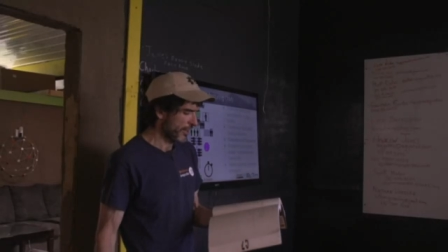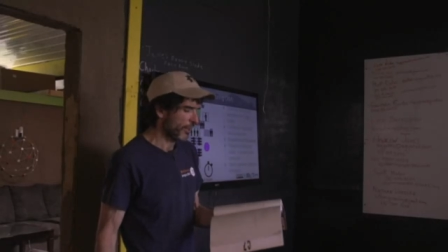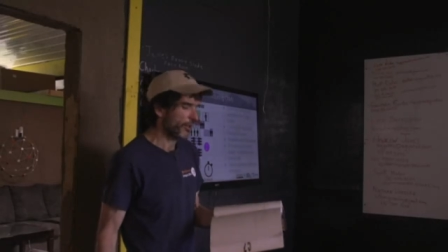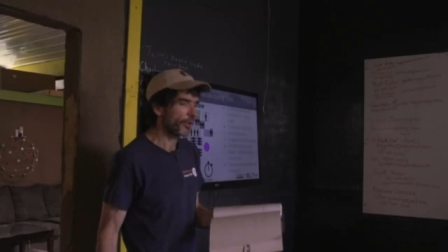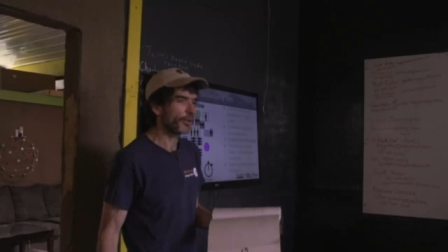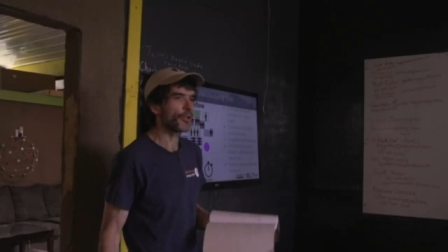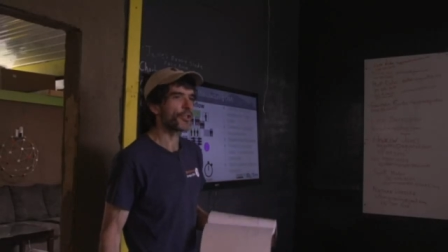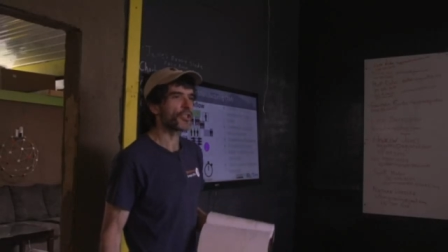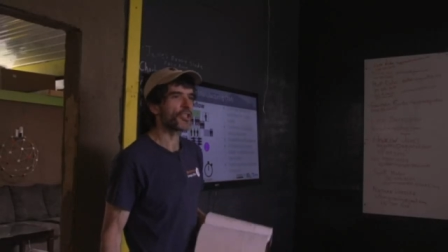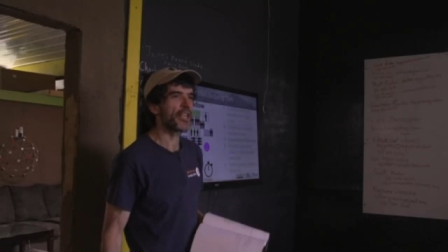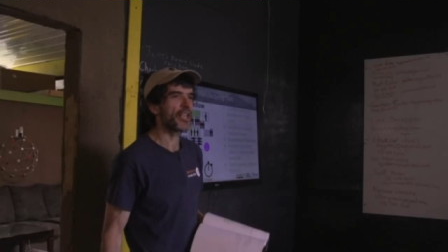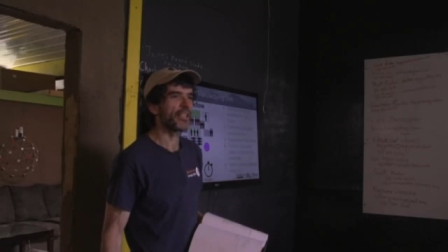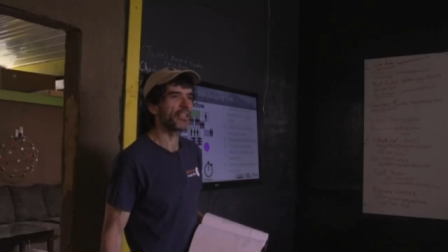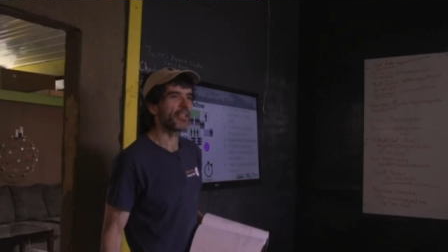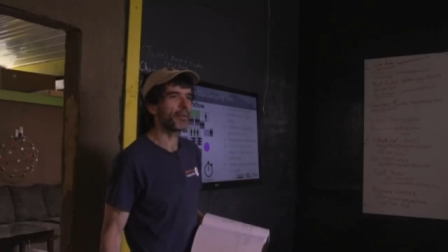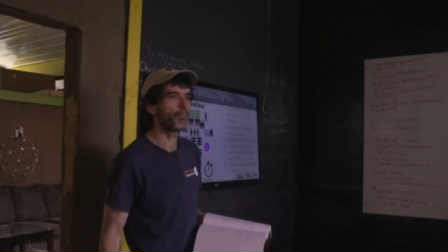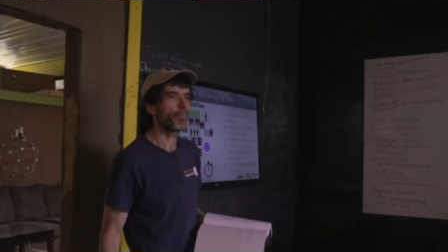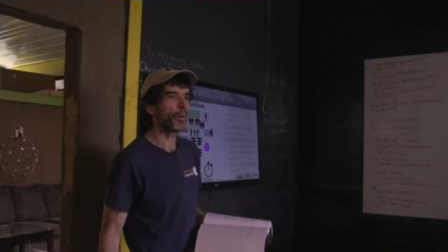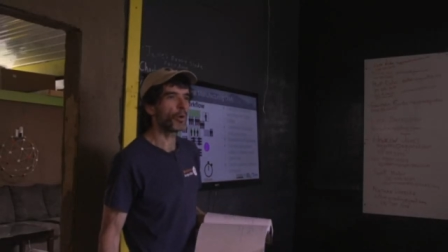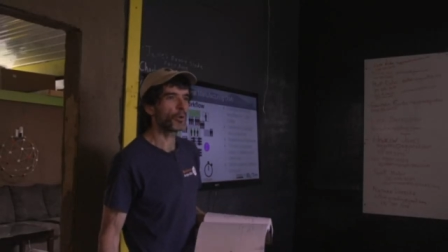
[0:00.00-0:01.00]
Are you saying
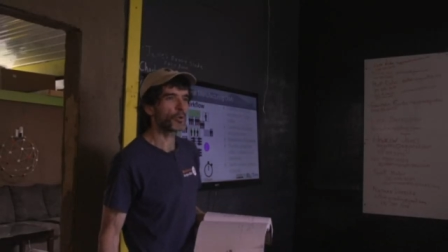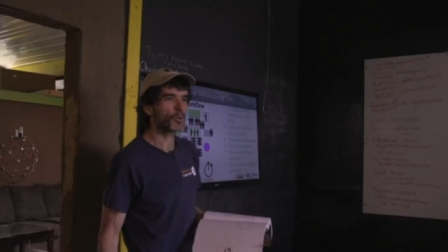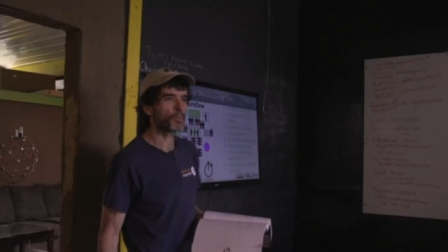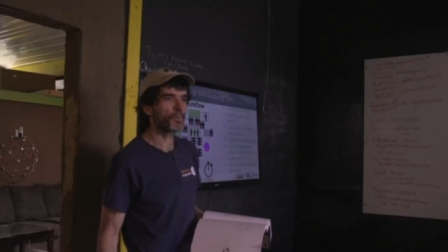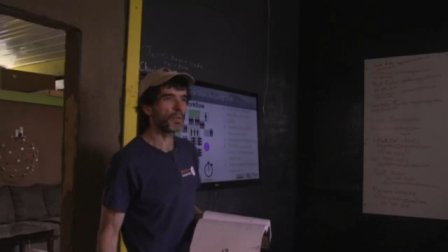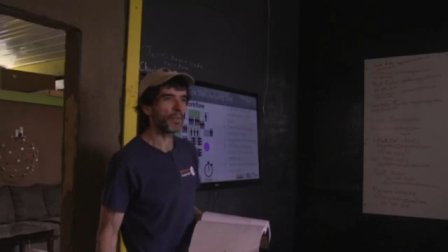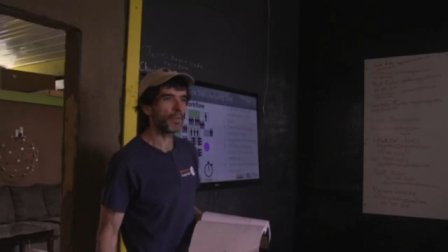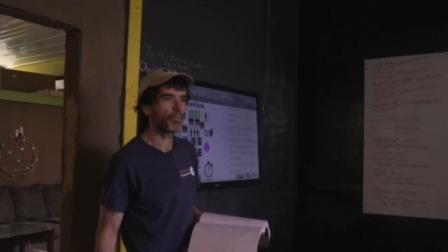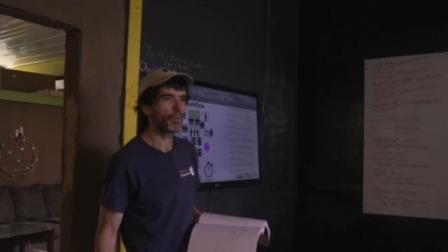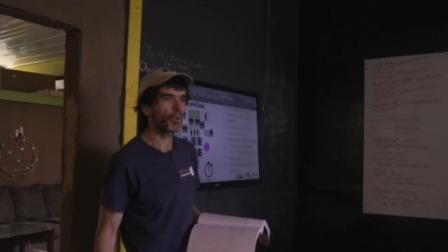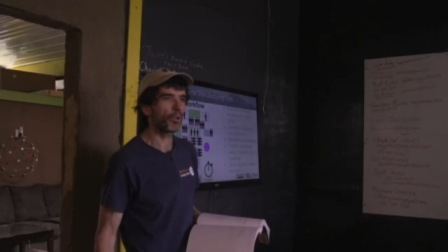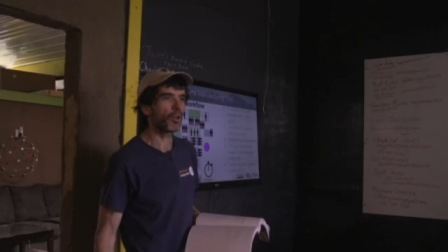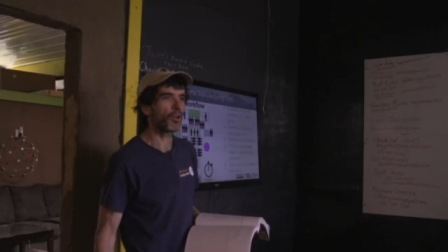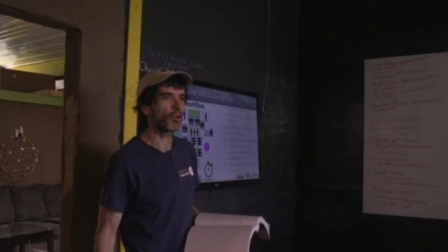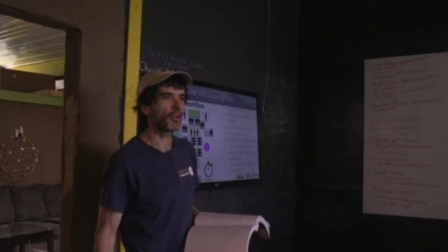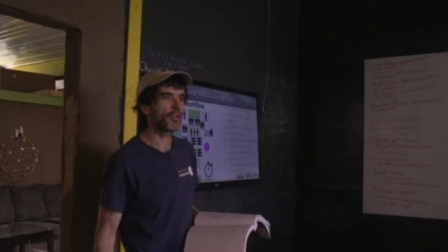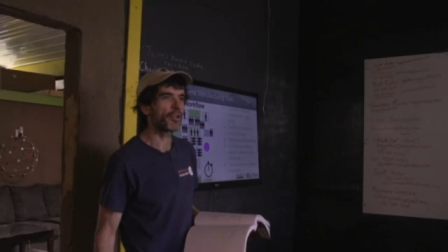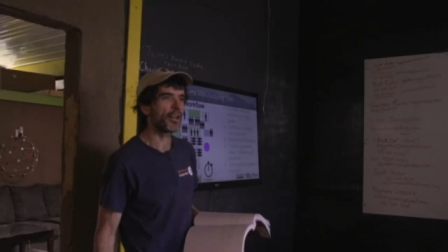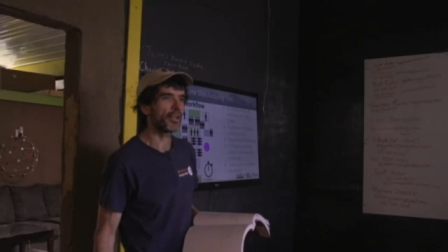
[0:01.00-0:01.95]
that most people are